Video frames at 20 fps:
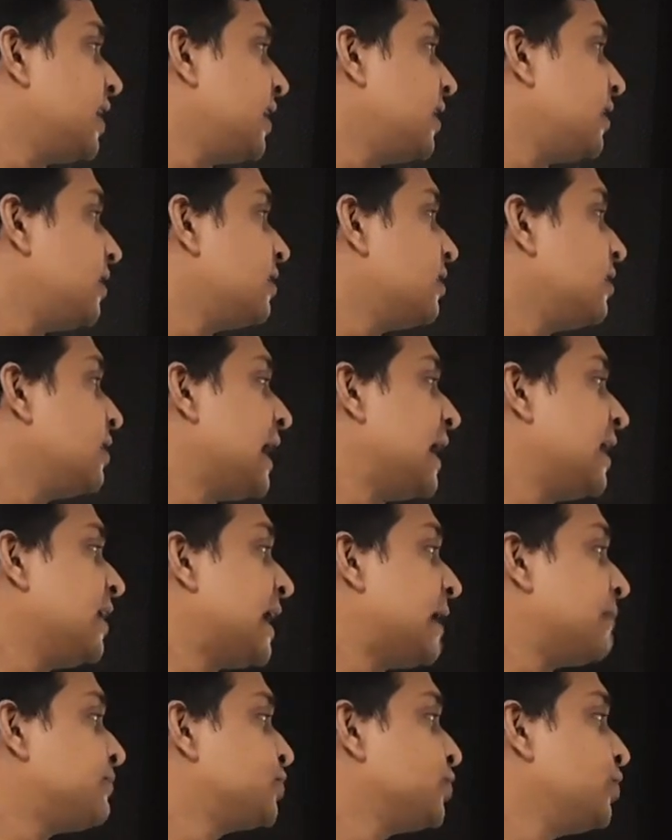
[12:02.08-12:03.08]
get the
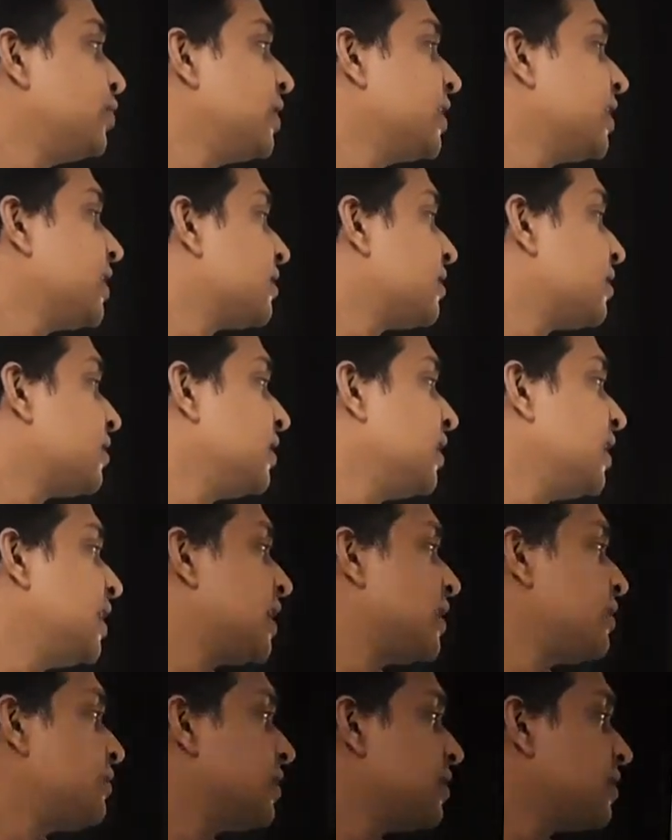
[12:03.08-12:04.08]
absolute error,
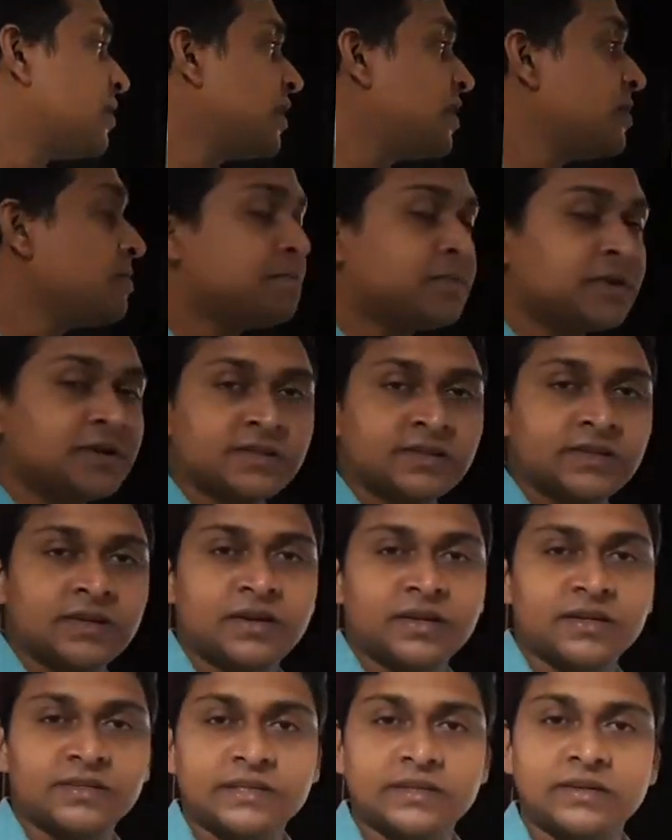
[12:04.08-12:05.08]
relative error and
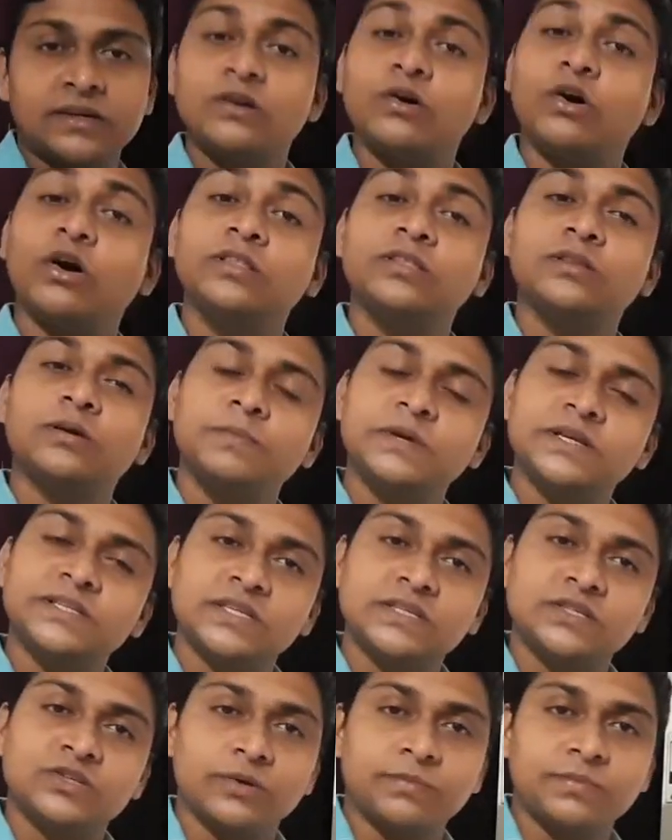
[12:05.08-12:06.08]
percentage error on the
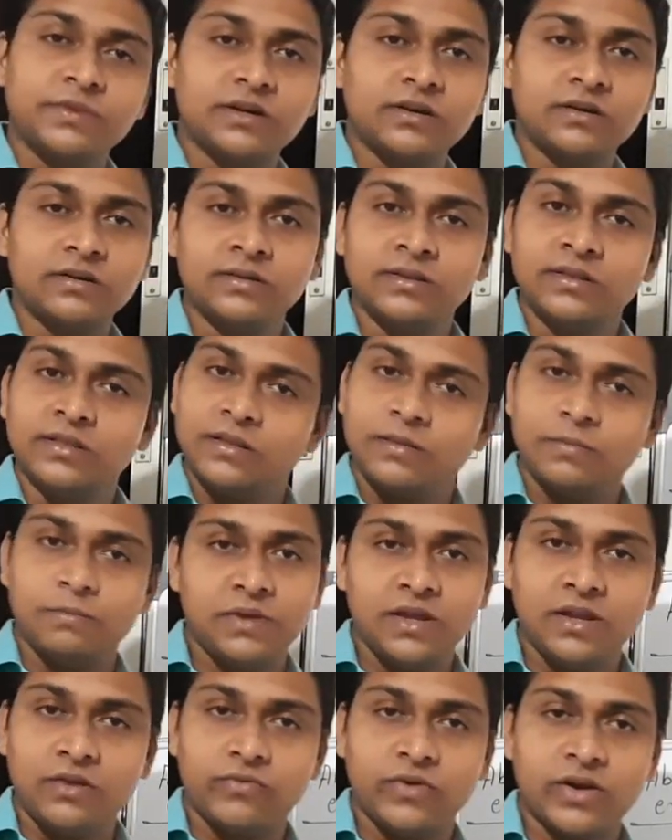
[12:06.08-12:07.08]
basis of the
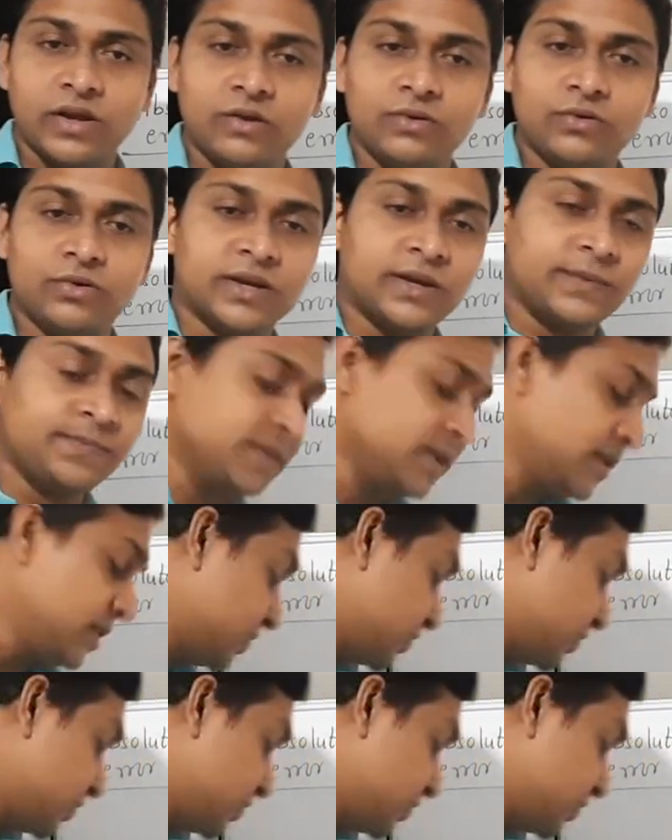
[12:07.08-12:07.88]
mean value. Okay,